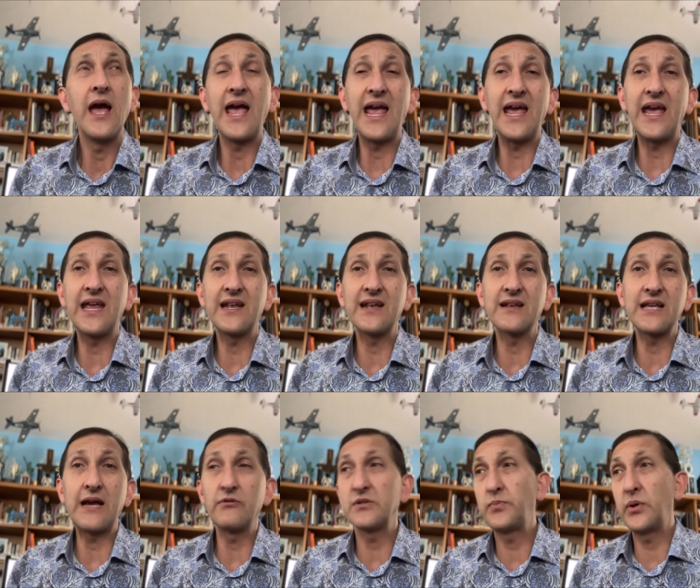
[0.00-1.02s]
and I
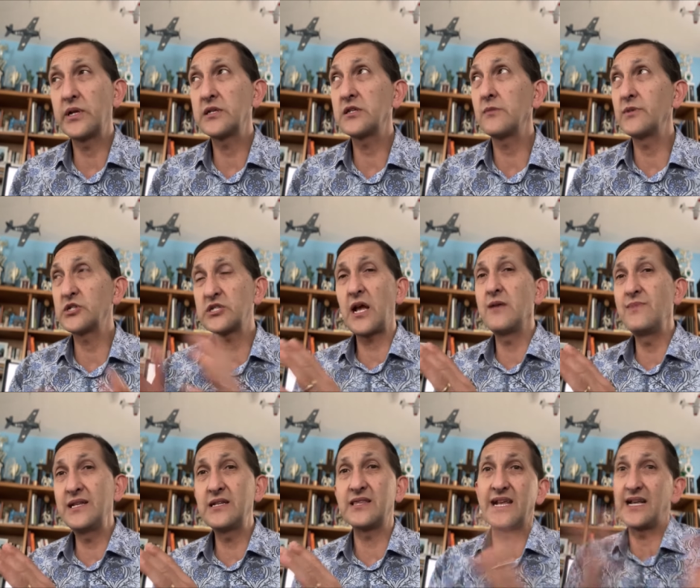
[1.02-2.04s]
was putting so much time
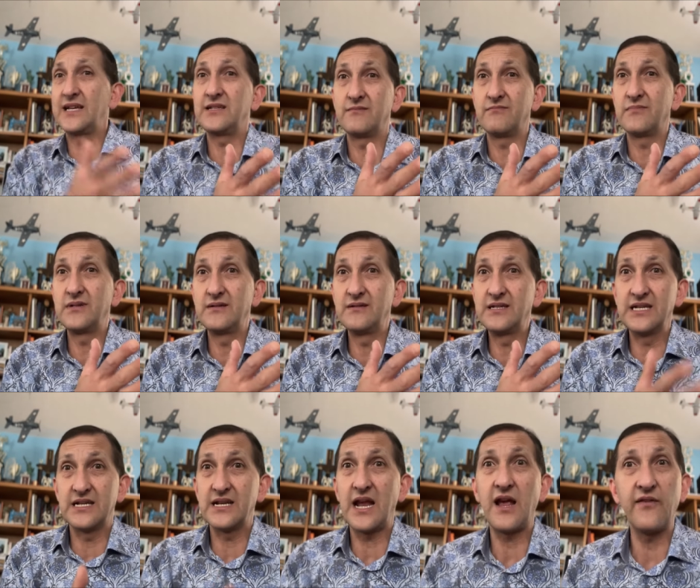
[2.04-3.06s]
into that, I
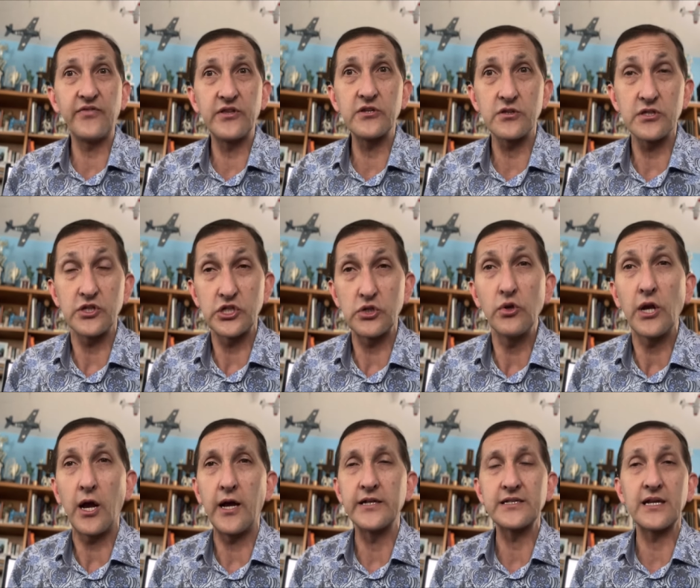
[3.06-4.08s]
didn't have the, the shoe
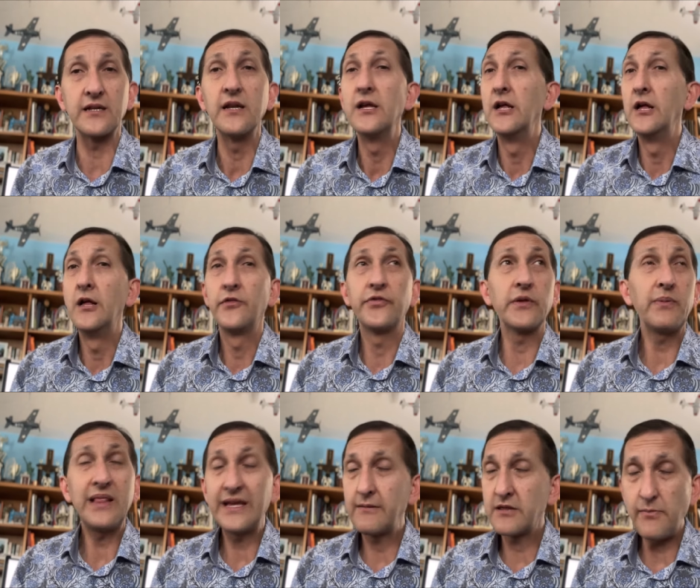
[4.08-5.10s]
content.
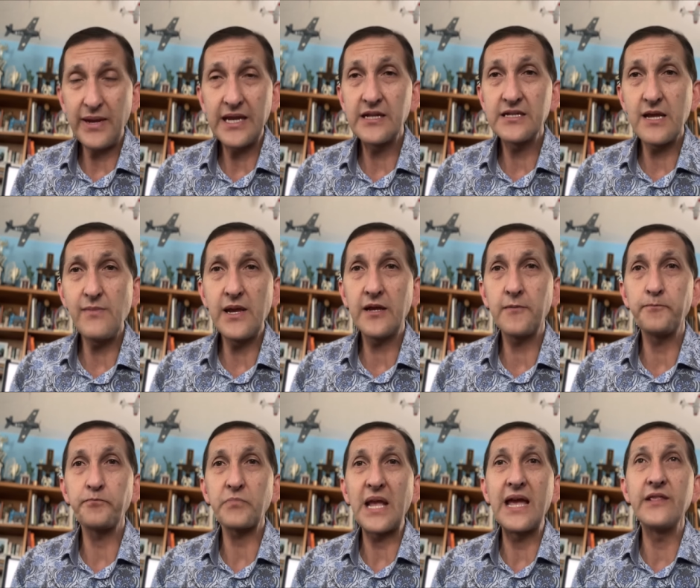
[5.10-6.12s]
The, the pandemic
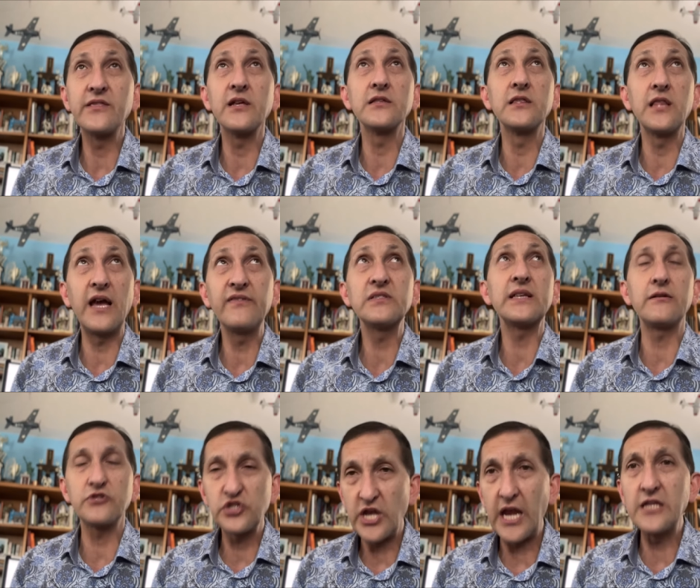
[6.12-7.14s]
and the lifestyle
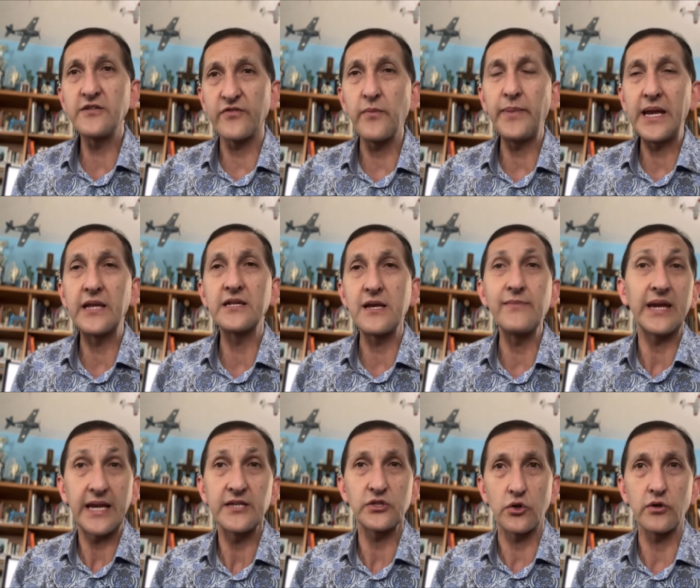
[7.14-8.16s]
change of the pandemic
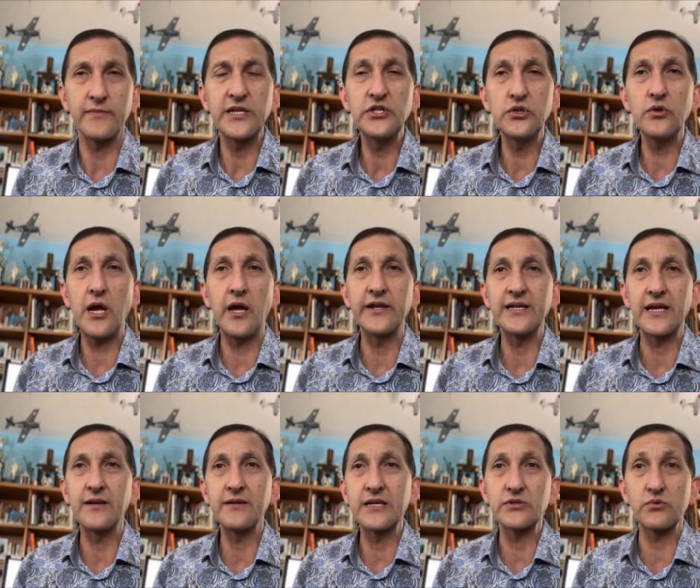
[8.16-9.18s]
has hurt my shoe
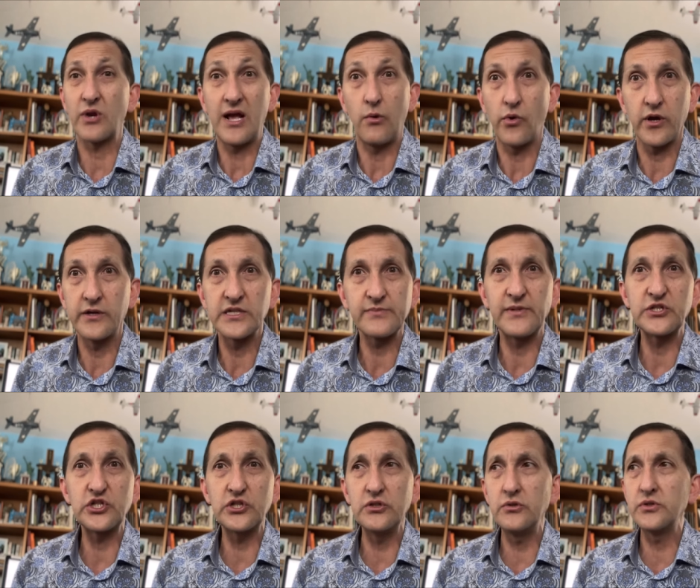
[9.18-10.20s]
content because we're not wearing as much
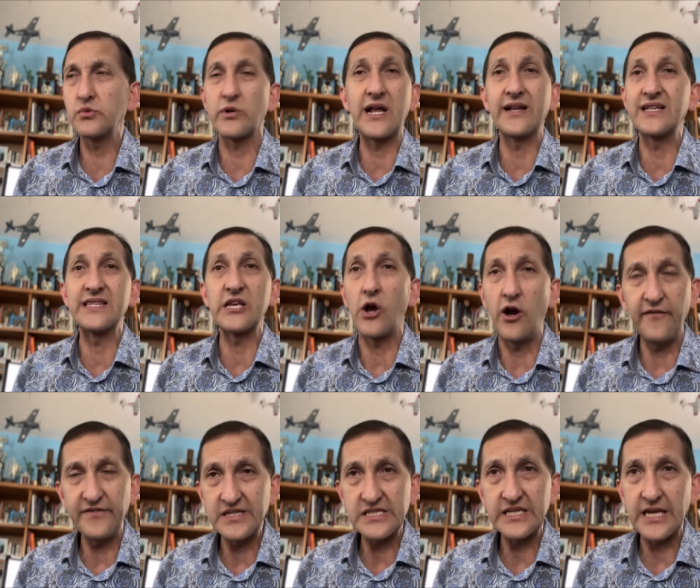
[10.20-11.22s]
shoes. We're not in the
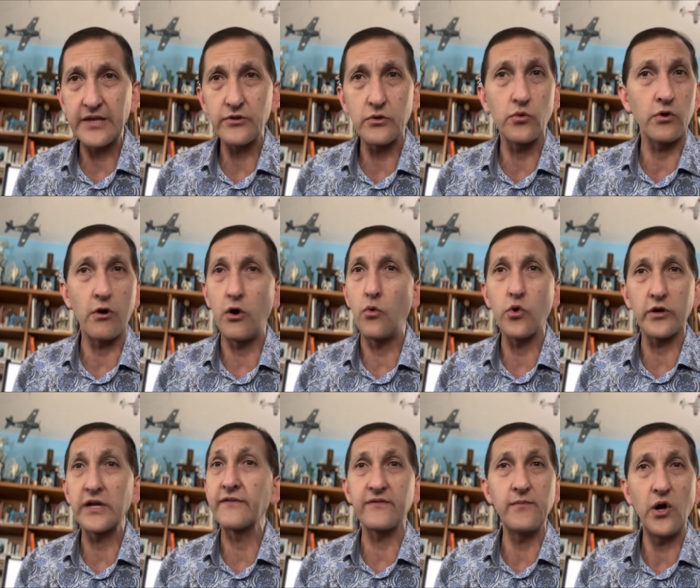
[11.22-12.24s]
office together. We're all
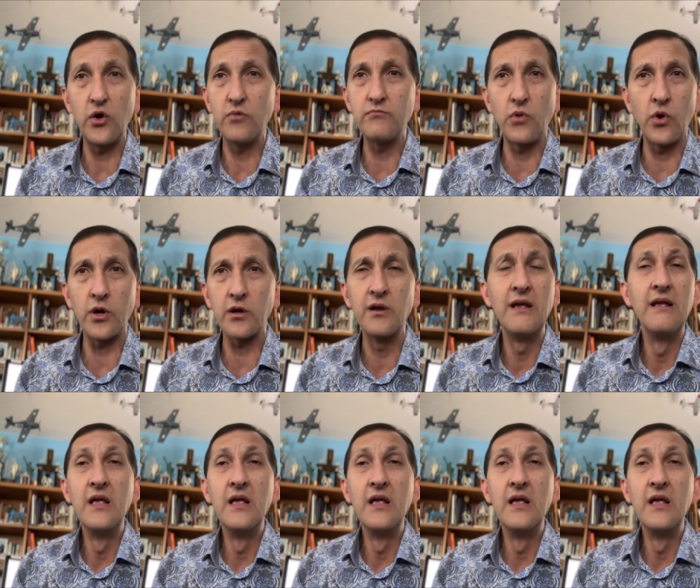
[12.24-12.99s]
working from home more.